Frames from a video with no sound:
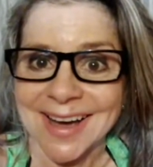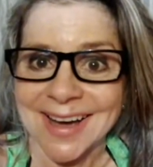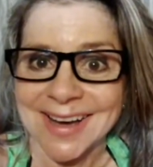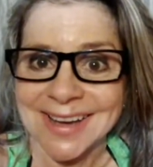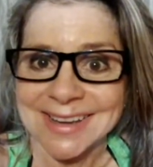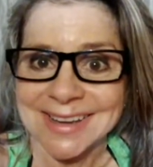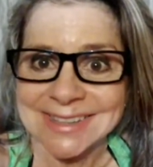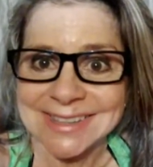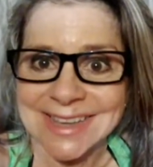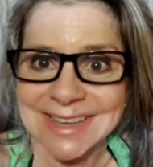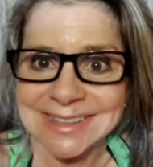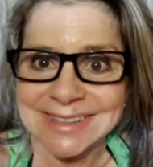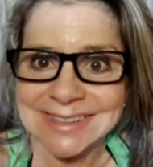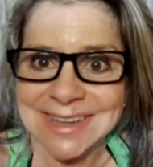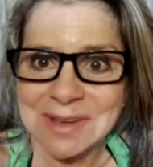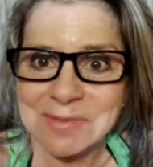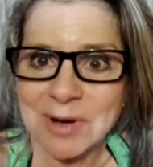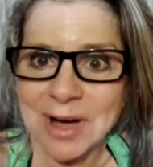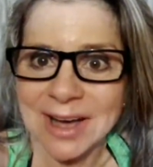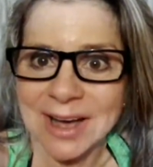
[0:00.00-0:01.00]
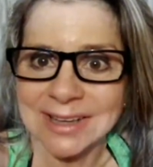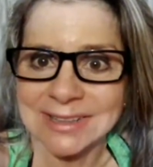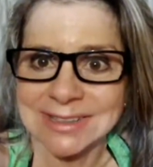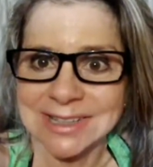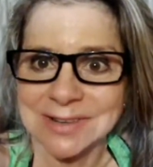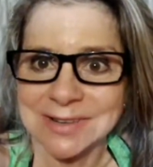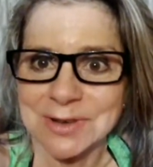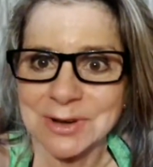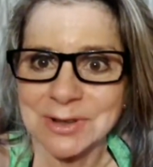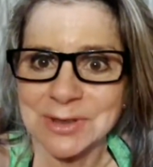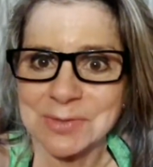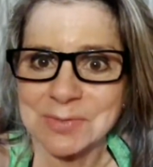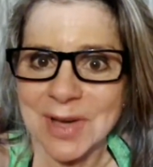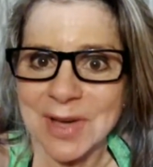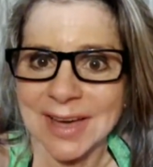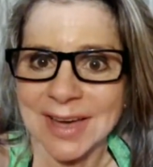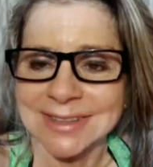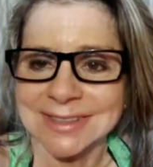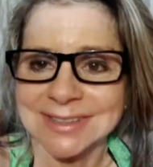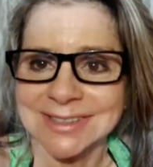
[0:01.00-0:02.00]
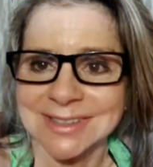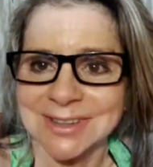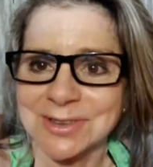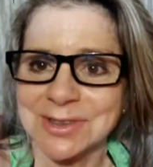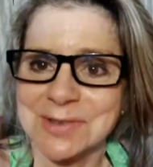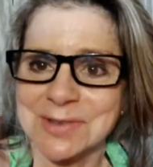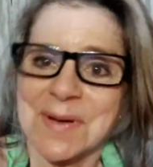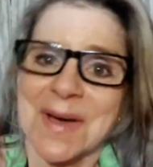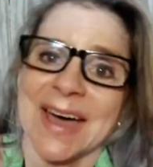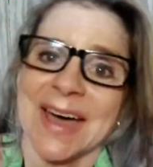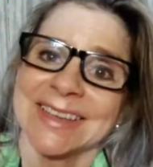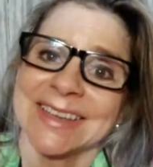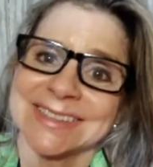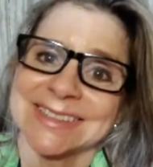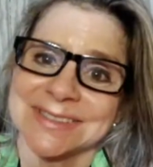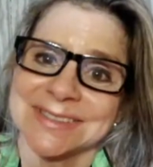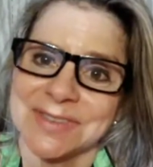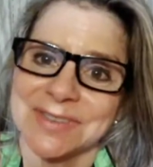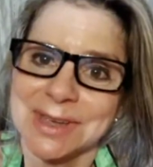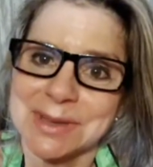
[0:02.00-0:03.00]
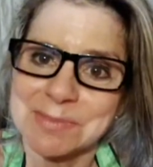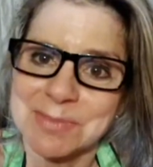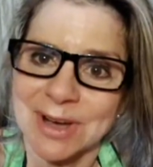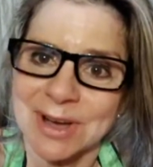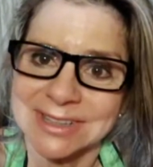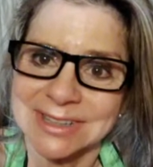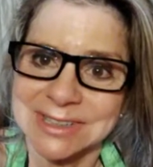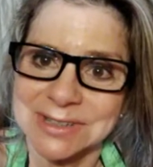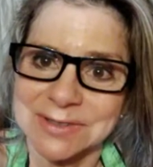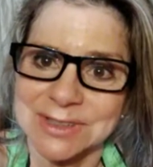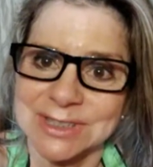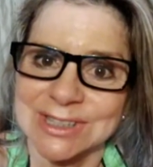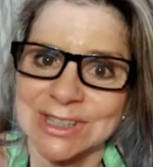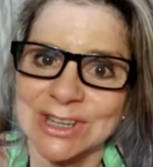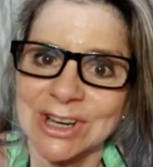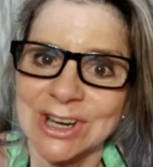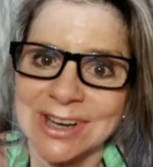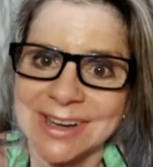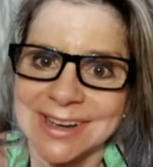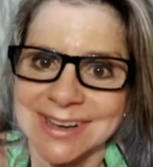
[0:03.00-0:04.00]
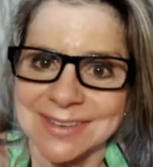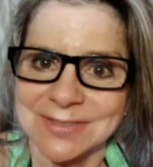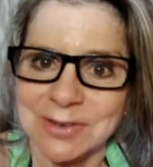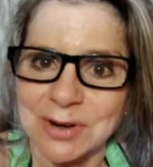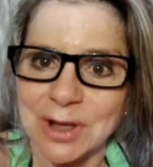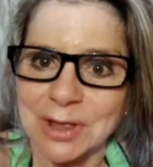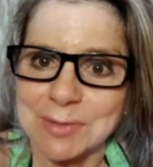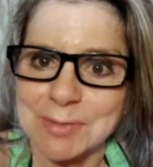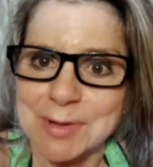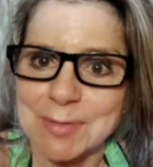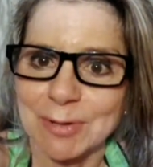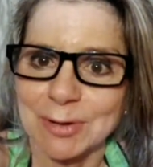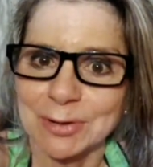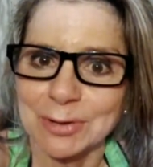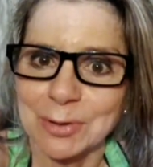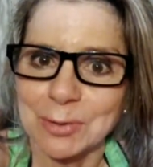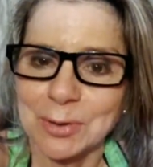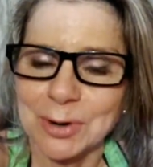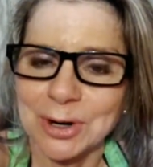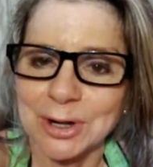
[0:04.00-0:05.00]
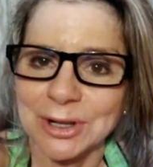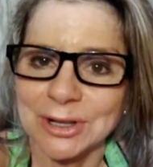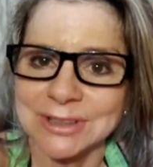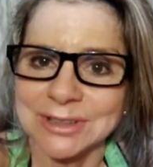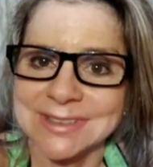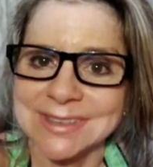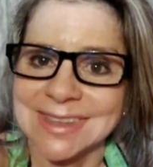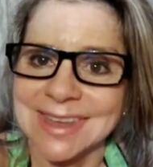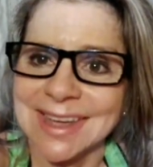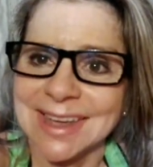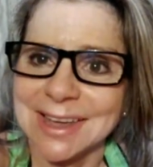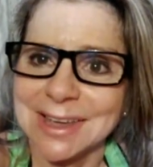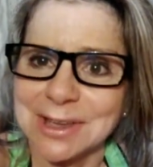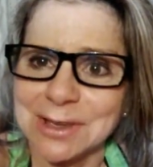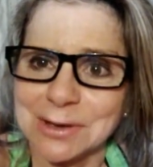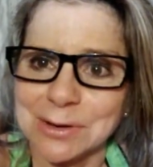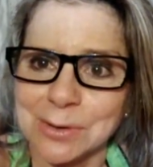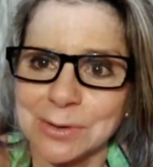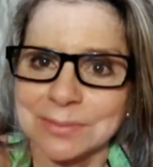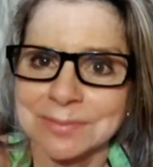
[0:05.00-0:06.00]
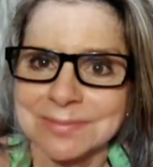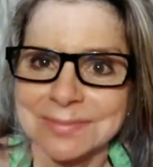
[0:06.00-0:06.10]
He says, stay positive. You're the best. You're the best. Being positive is good for all the people in the world. Thank you.